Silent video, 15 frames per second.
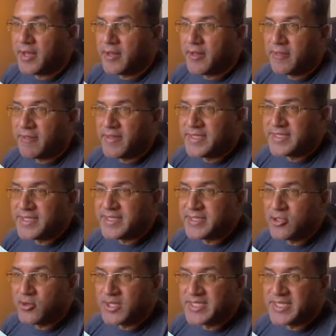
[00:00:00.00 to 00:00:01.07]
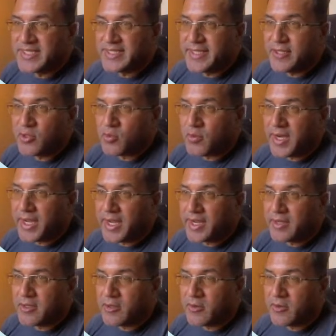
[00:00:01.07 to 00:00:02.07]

This is your existing grade.